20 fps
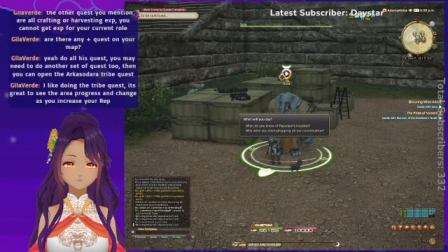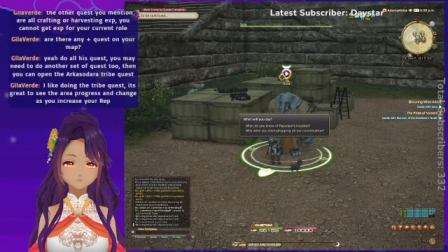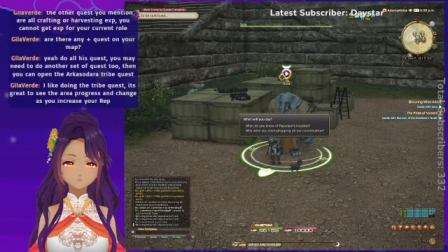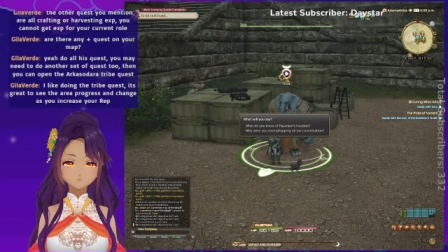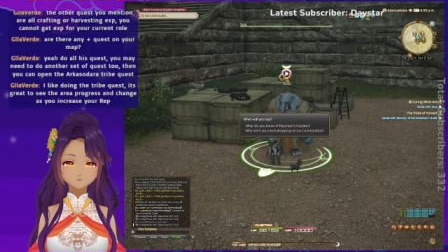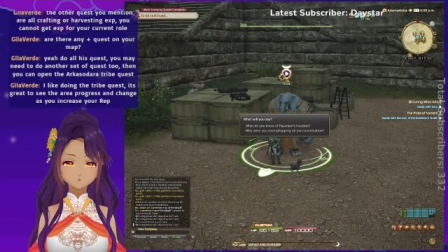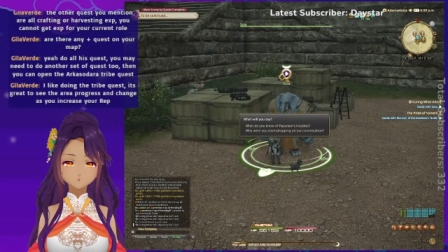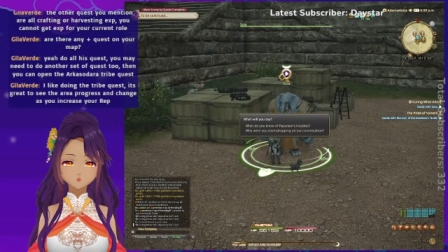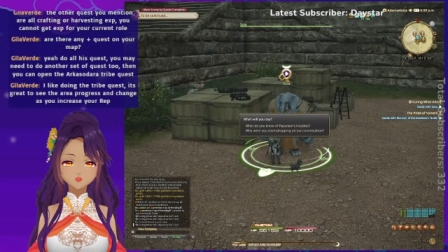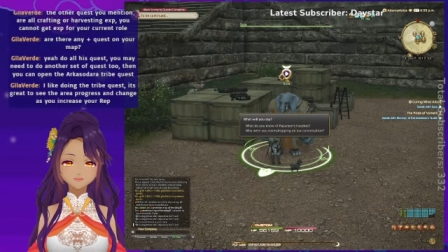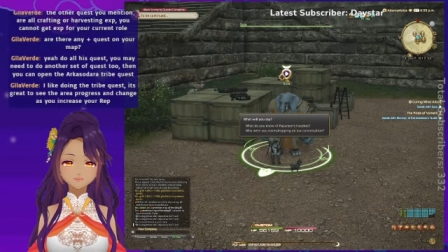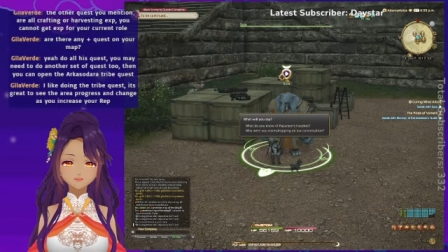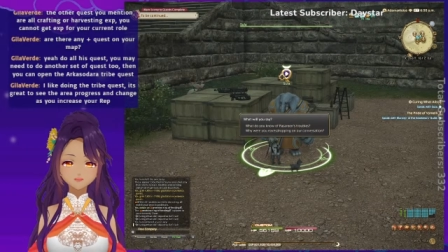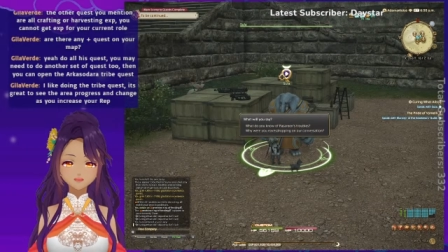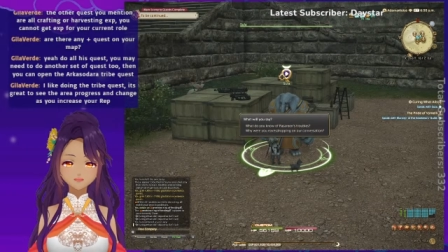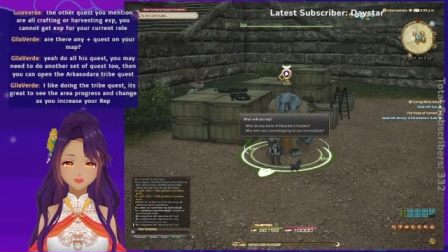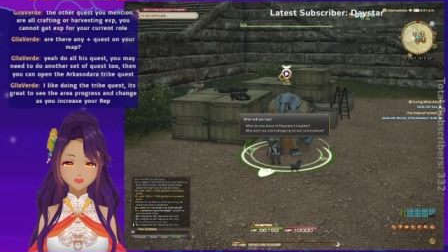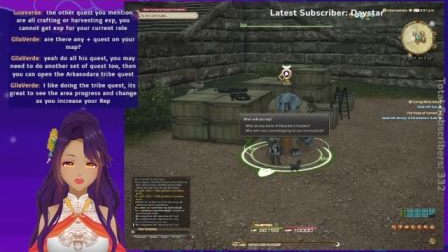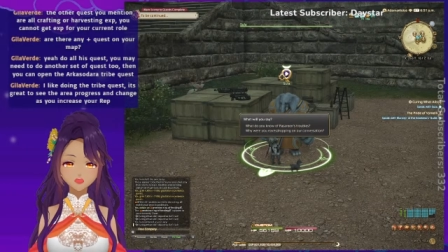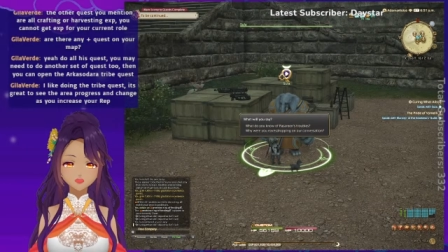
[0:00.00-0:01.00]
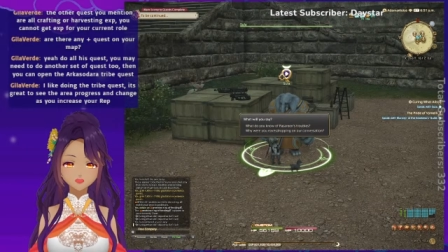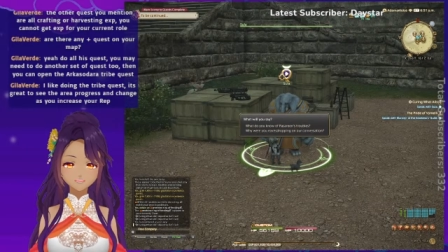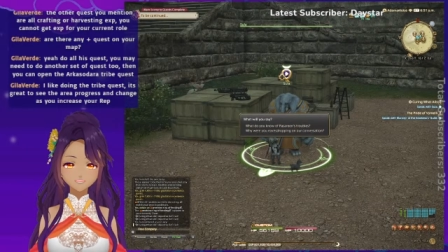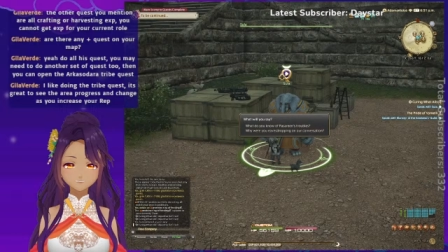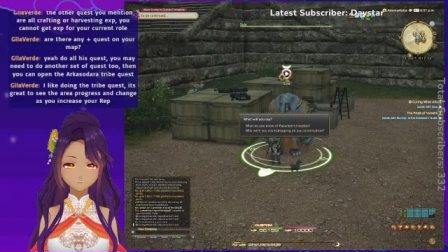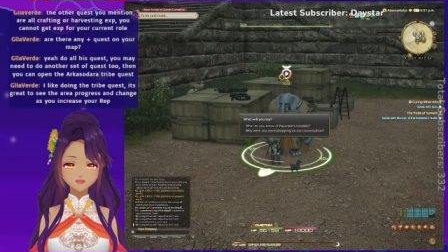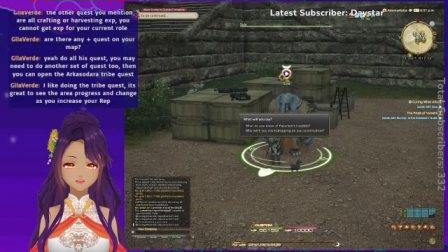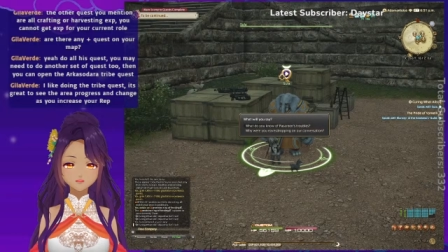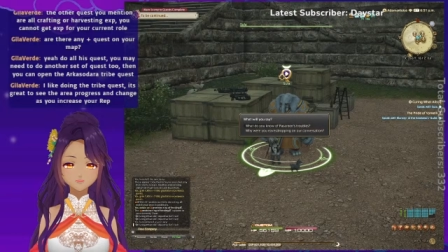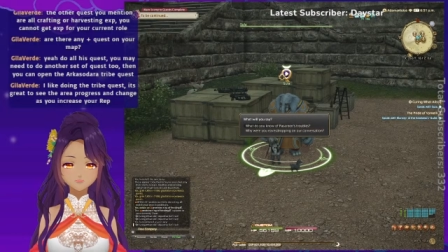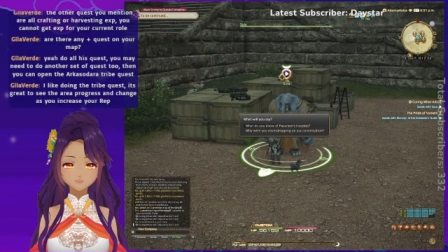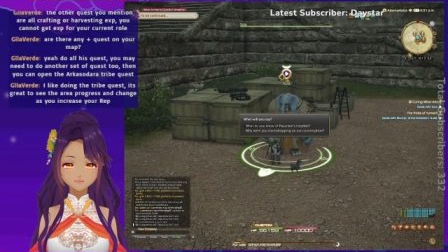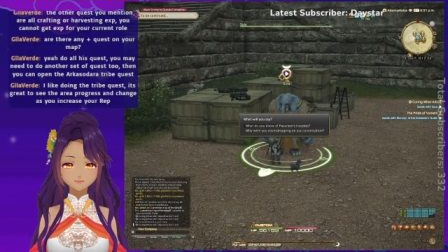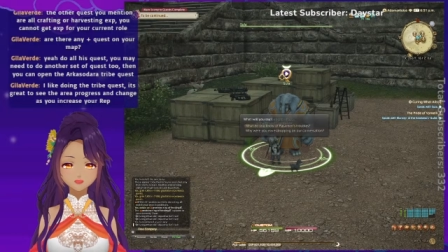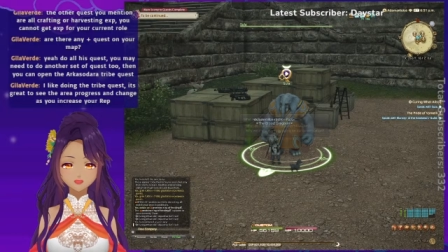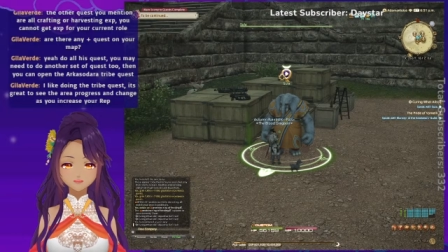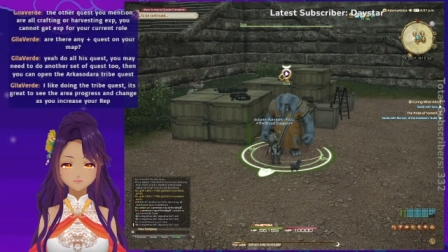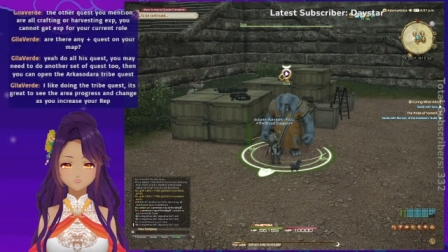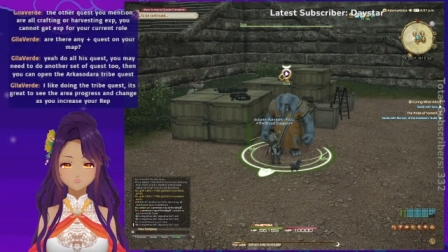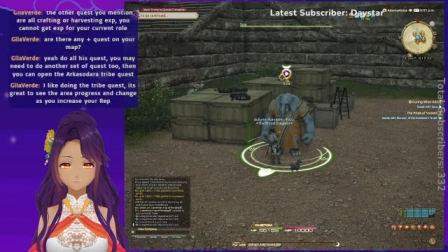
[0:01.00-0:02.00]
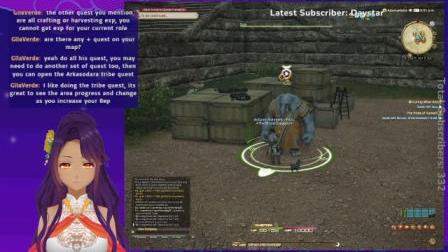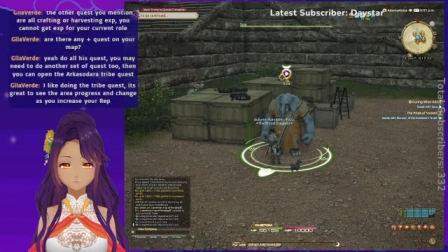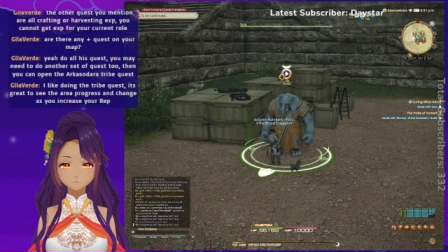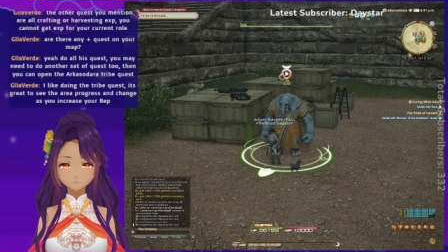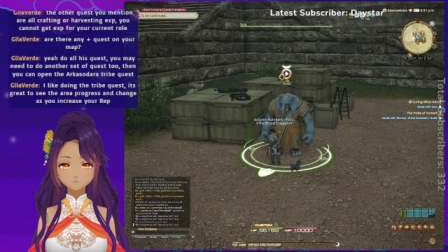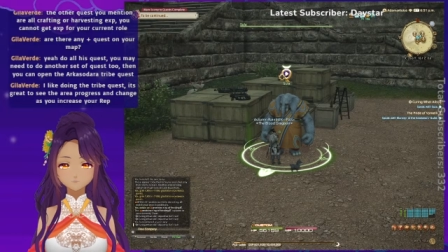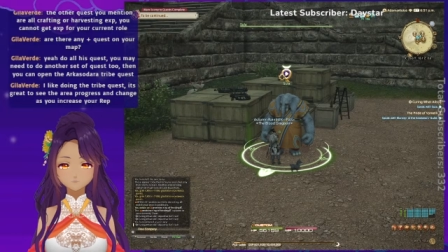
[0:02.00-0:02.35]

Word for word: What do you know of Passerine's troubles?